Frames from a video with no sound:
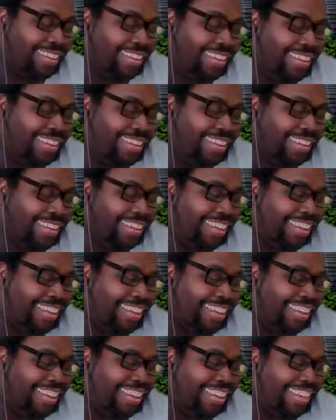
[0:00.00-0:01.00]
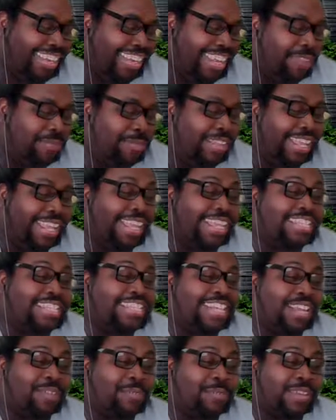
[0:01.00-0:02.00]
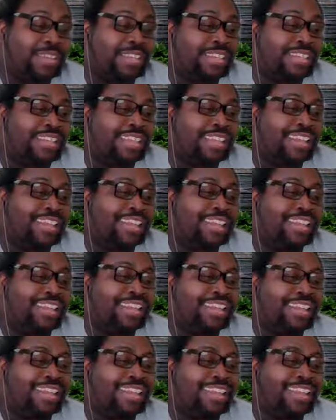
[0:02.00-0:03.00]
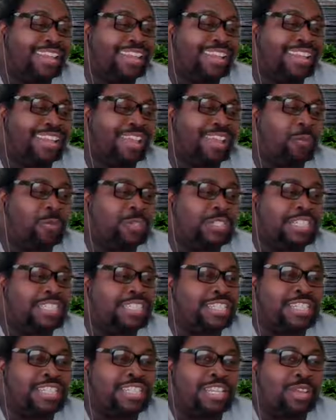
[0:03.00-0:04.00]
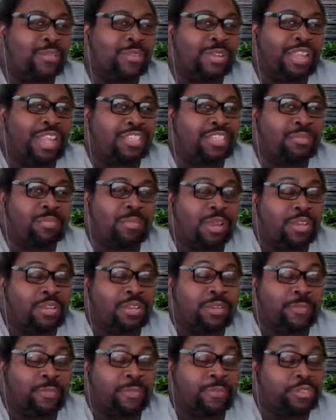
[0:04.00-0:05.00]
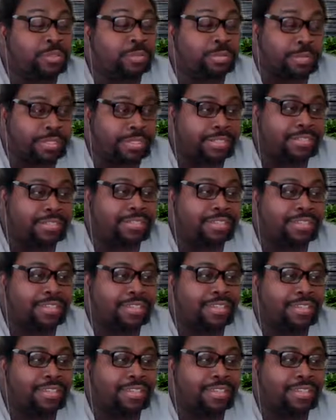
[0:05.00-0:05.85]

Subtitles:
Hey. He became champion, which he should never lost the belt in the first place.